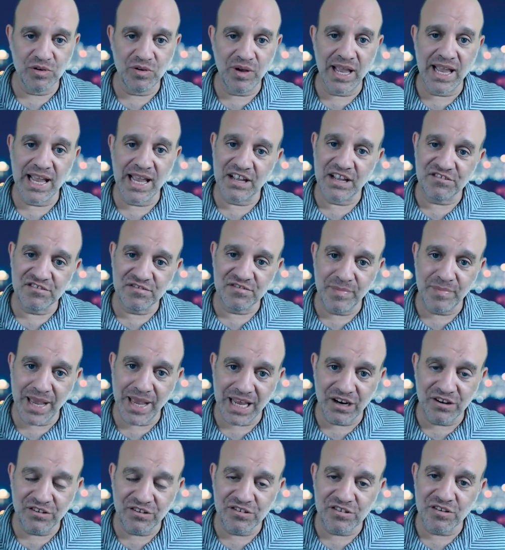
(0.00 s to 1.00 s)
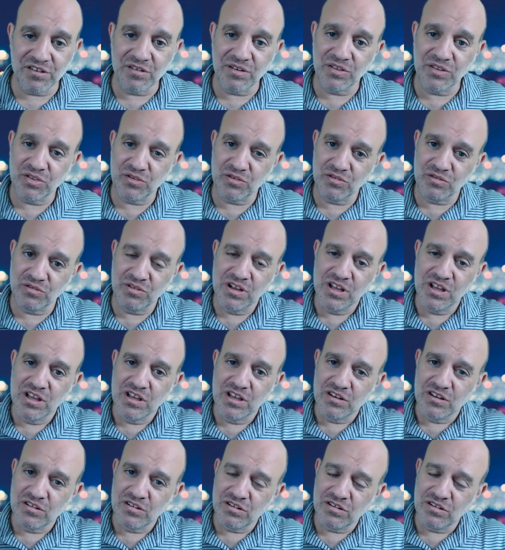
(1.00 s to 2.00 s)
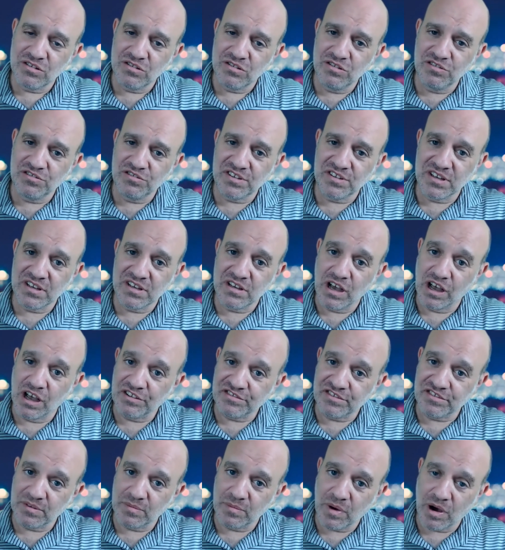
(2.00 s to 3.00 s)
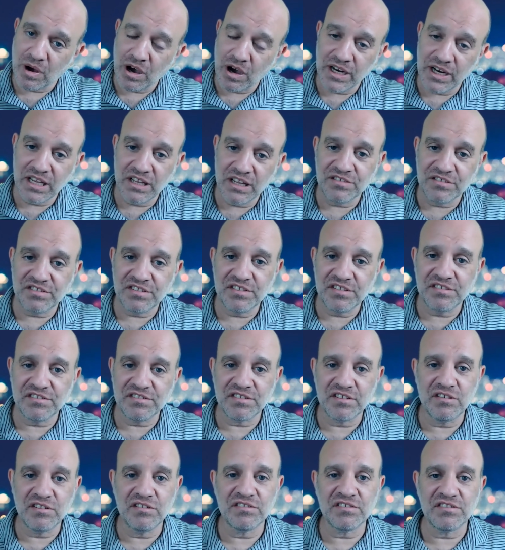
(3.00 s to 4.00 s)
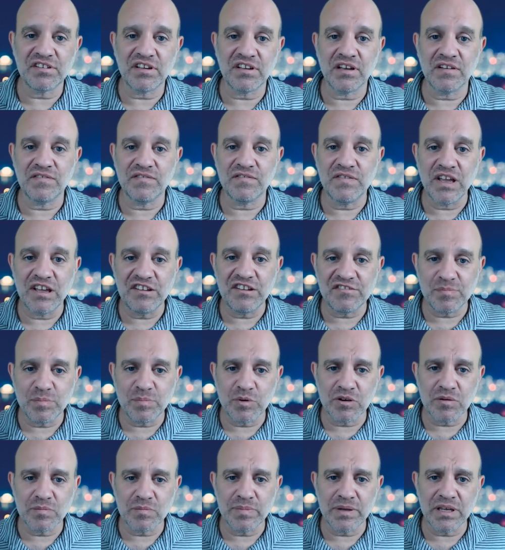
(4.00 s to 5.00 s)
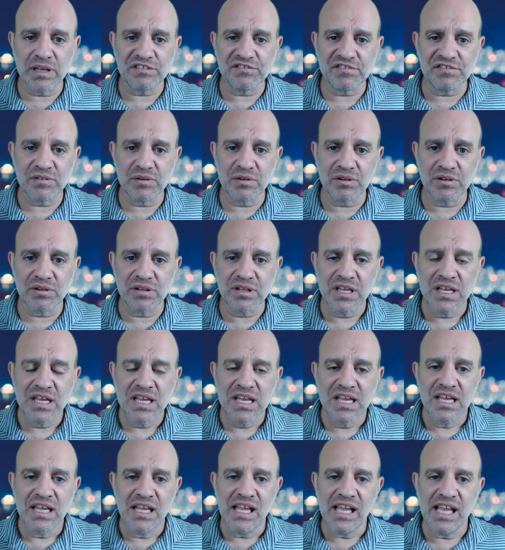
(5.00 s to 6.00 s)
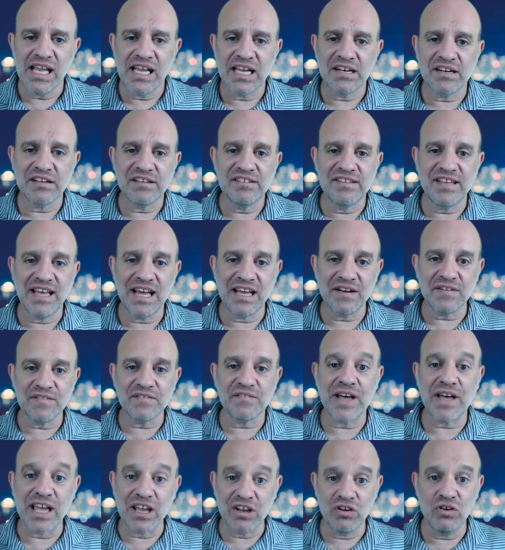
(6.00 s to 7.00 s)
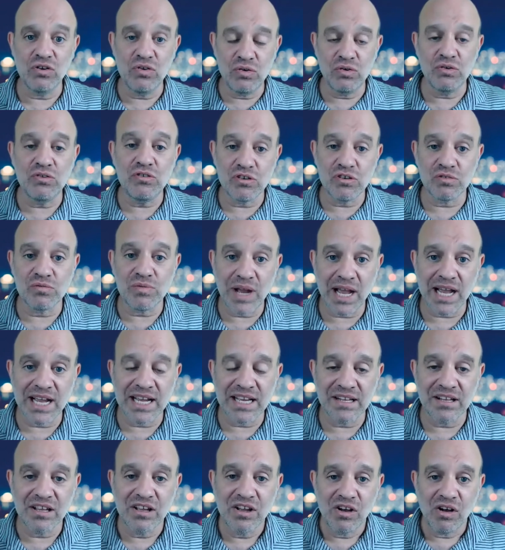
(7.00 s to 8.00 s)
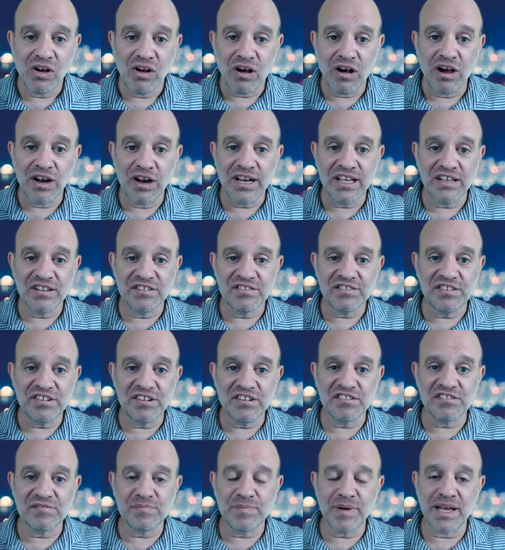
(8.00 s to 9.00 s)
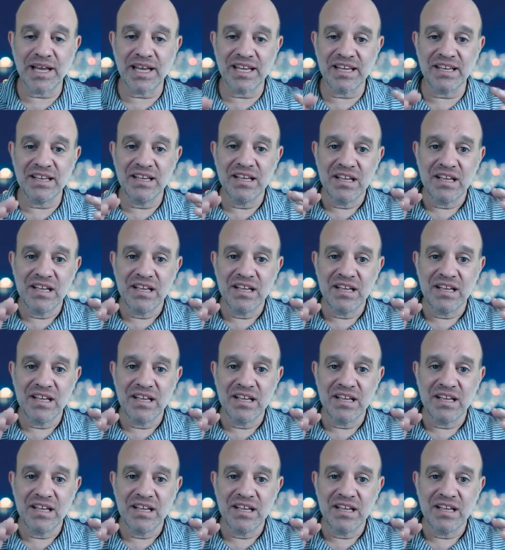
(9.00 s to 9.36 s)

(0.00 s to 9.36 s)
Ads Manager and through using custom audiences and using a Facebook pixel and identifying who your right audience is by